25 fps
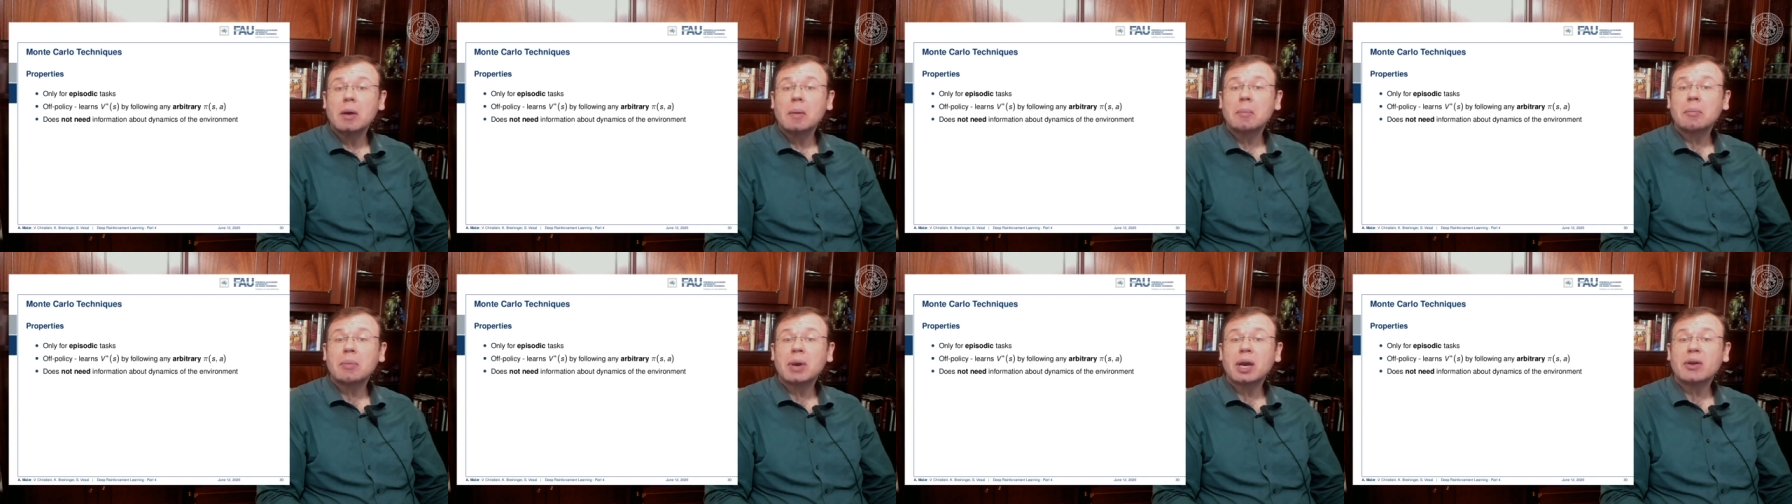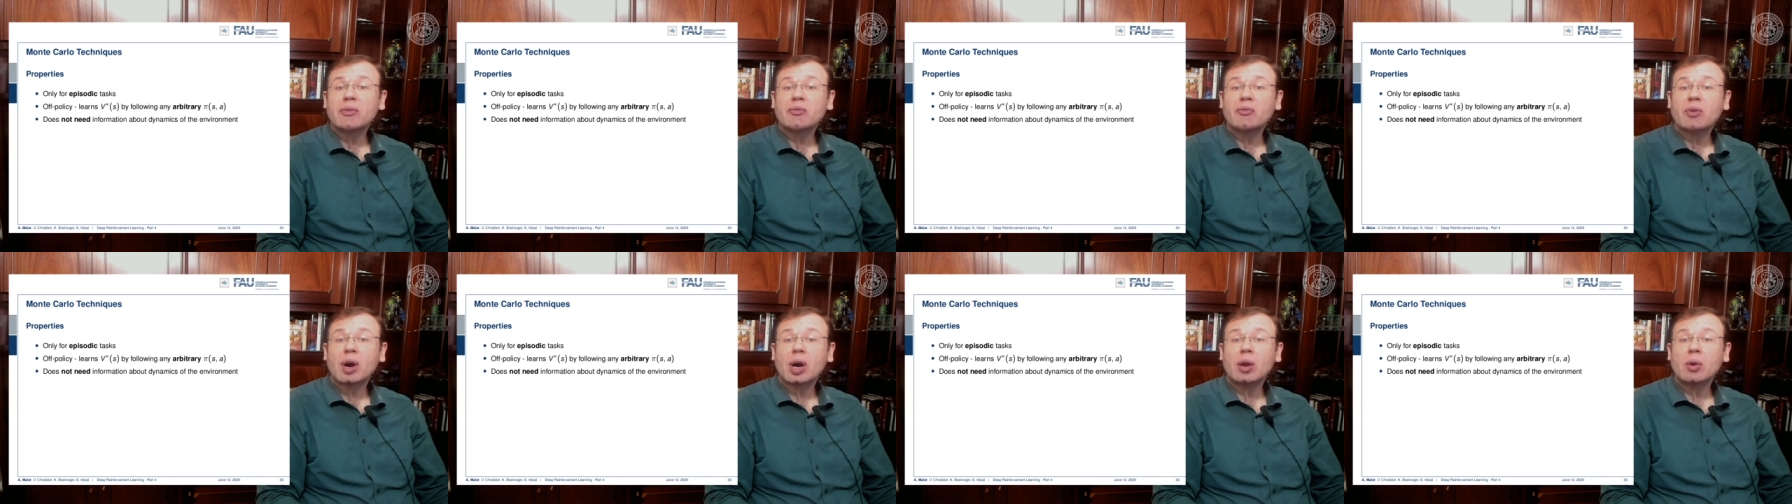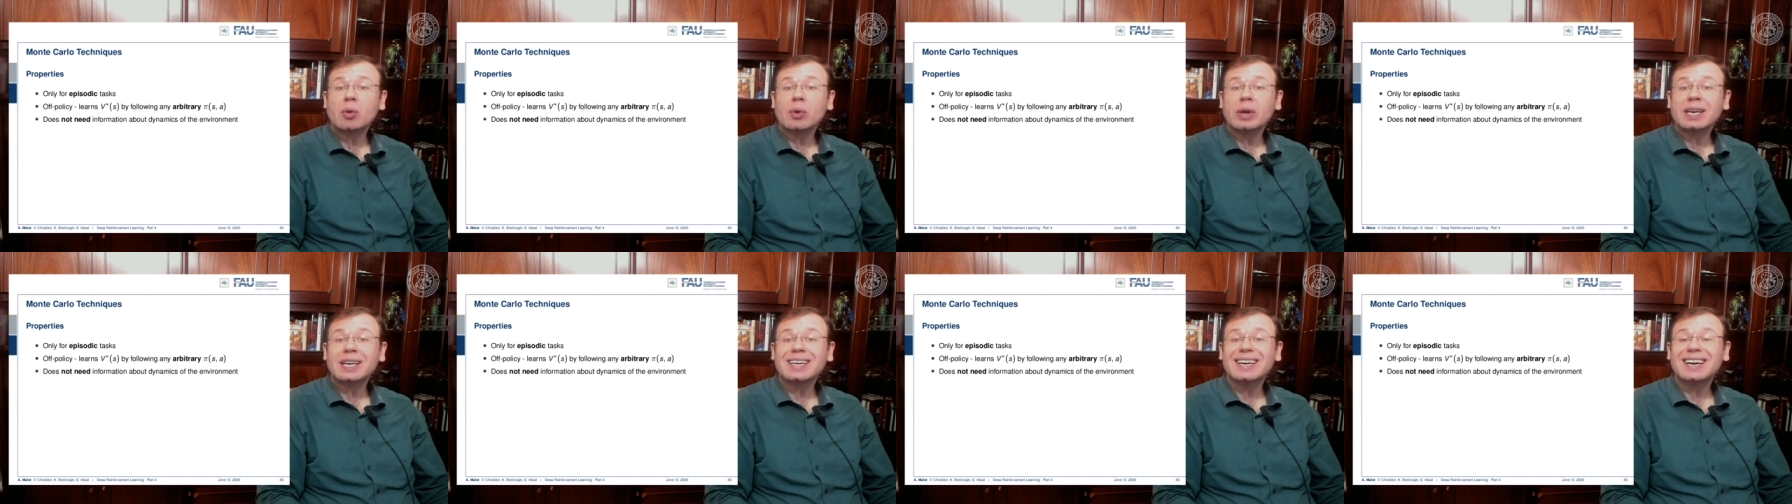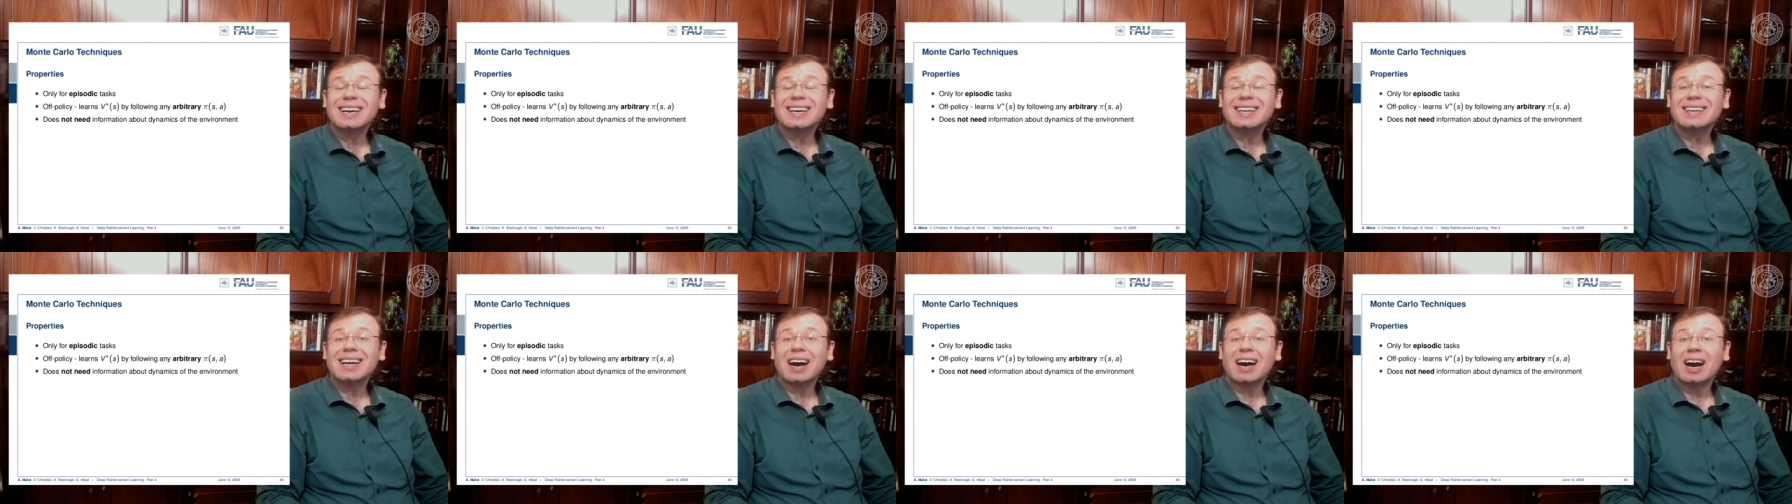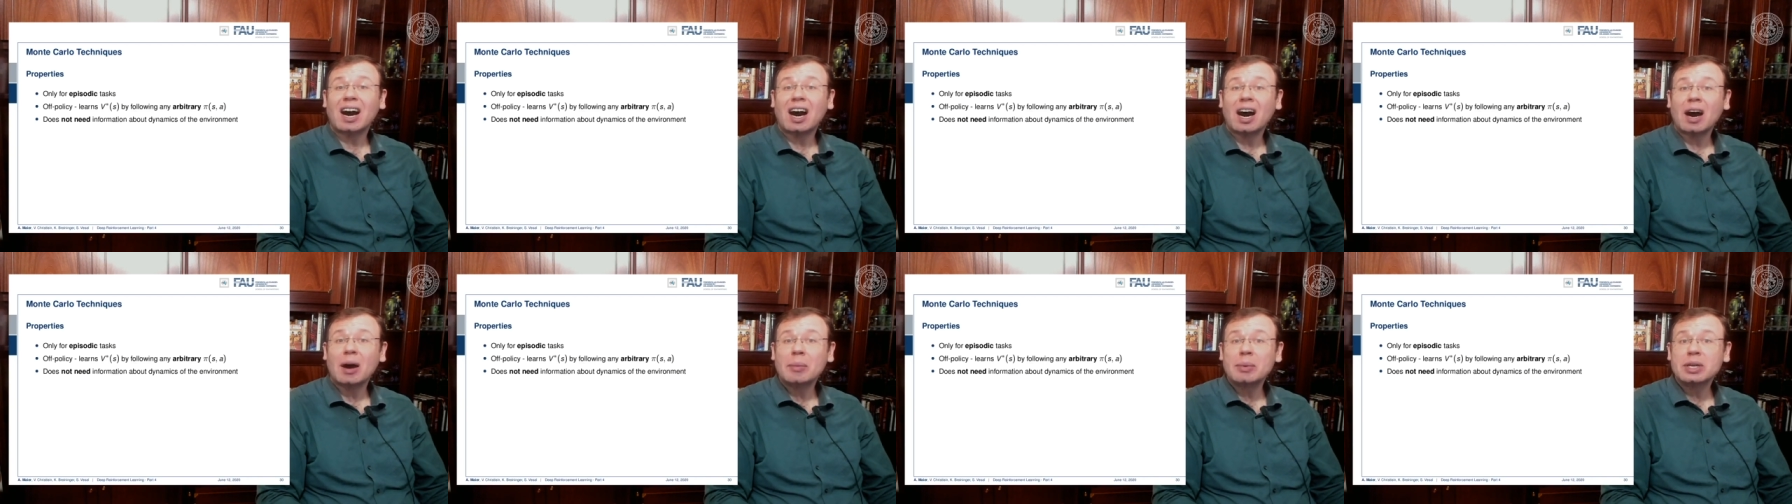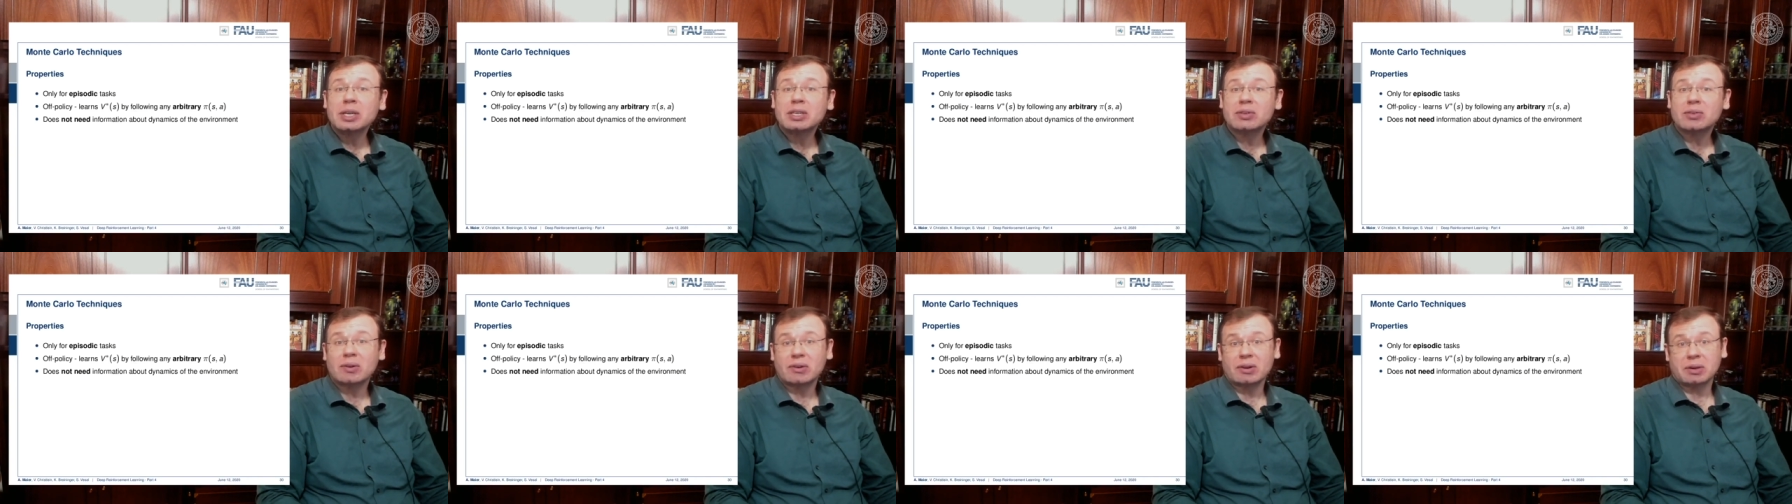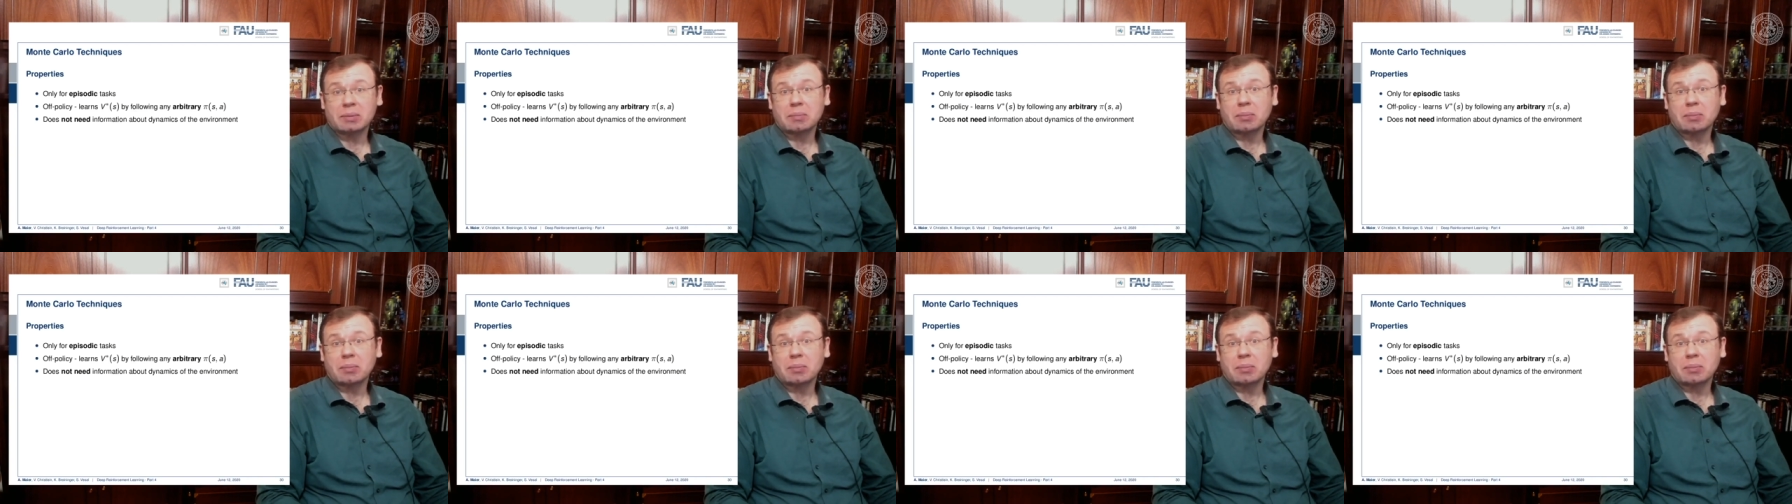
by following an arbitrary